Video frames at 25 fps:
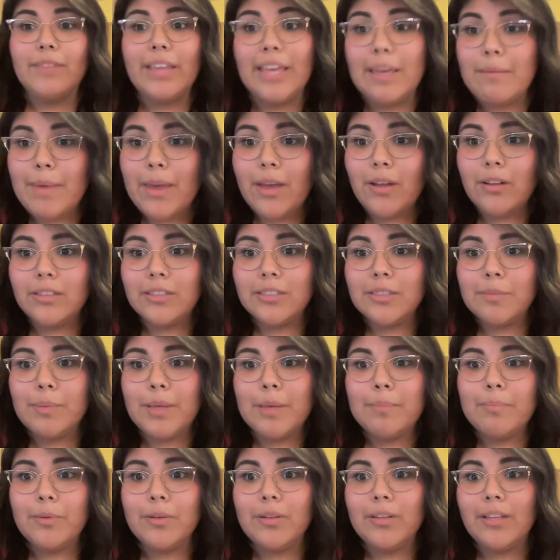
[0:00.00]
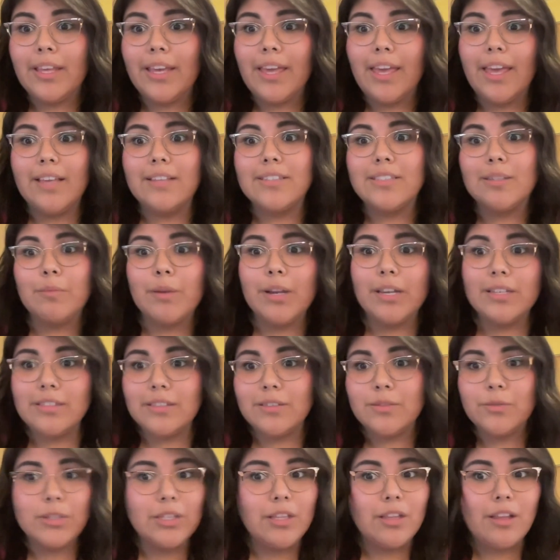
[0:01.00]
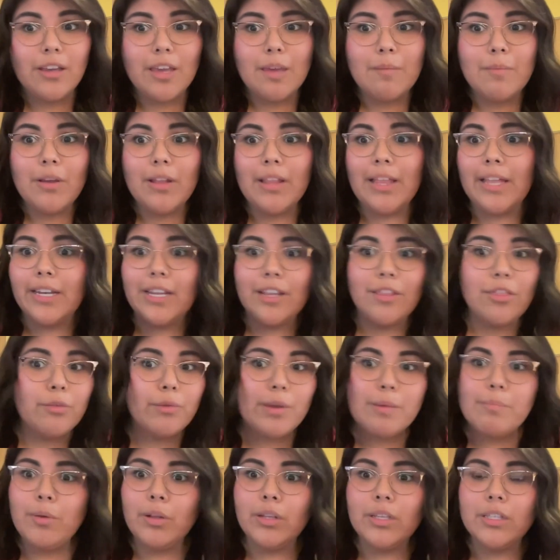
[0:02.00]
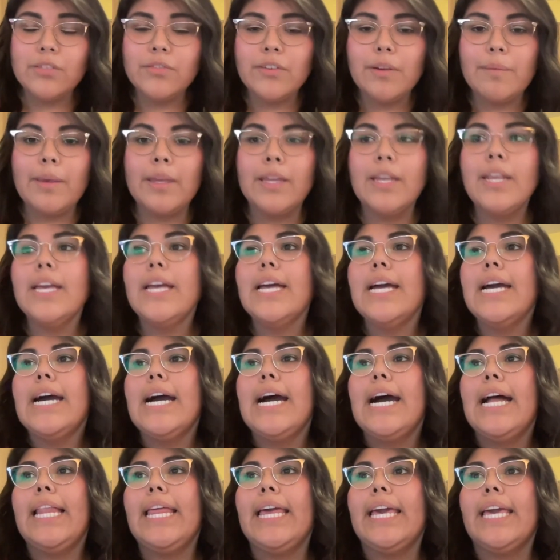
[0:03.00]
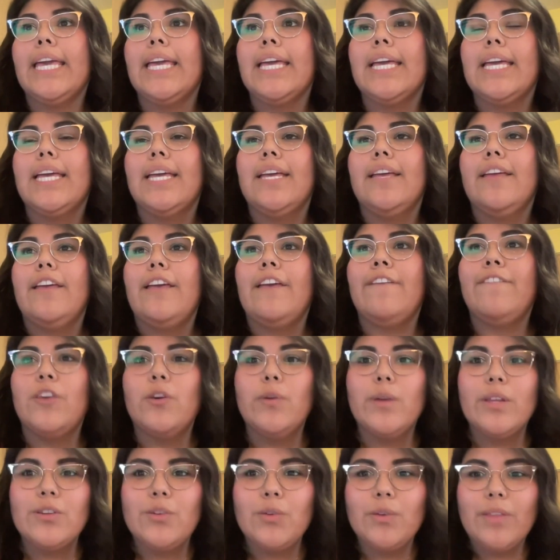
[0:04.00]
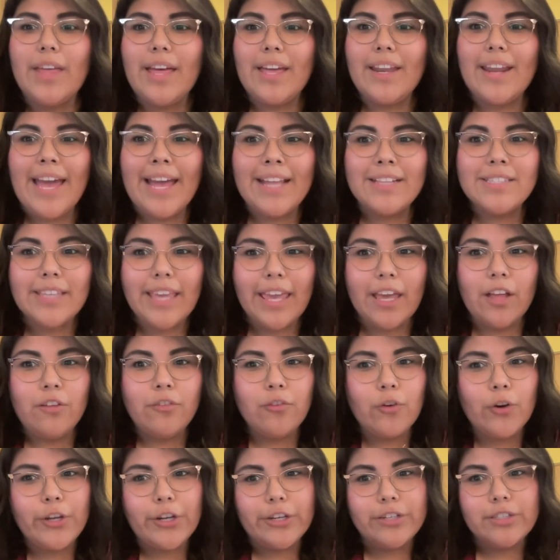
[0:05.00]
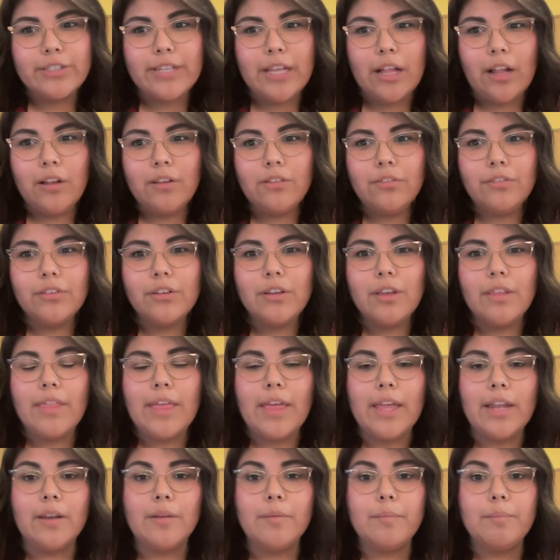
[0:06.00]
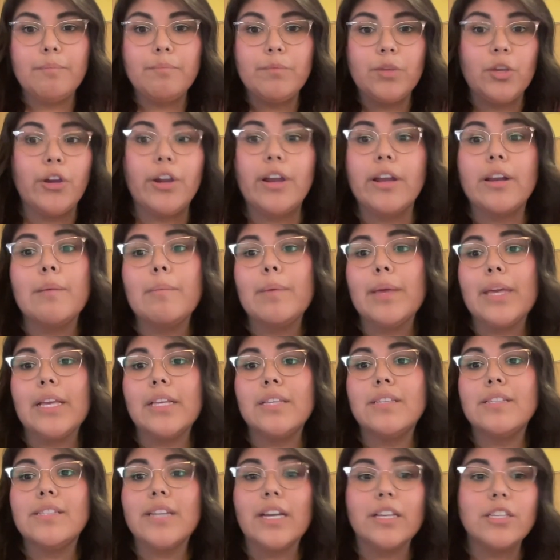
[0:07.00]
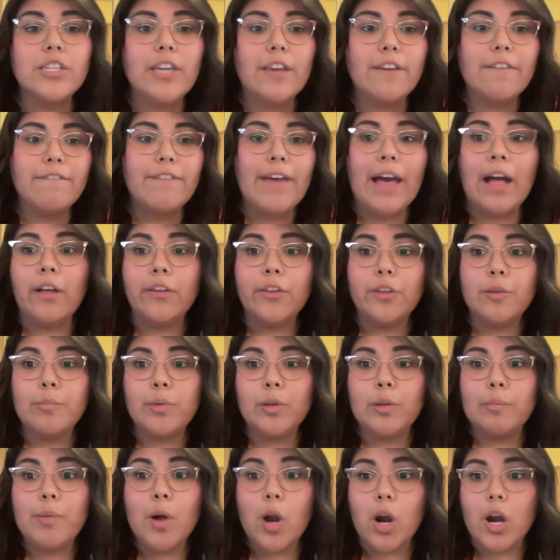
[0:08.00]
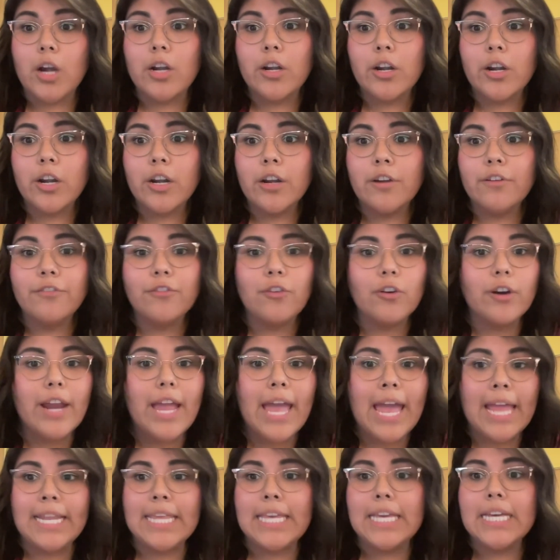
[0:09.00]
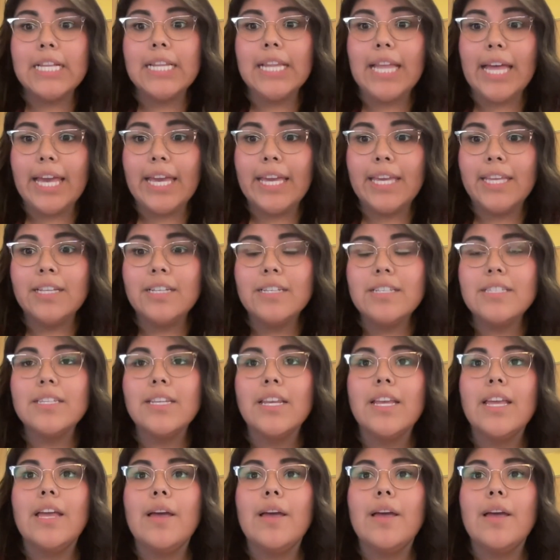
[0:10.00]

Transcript: emailed to people, like, hey, summarize this really long email. I need 3 bullets from it. Like if you can do that at scale for yourself, then you're going to be such a valuable partner for any client.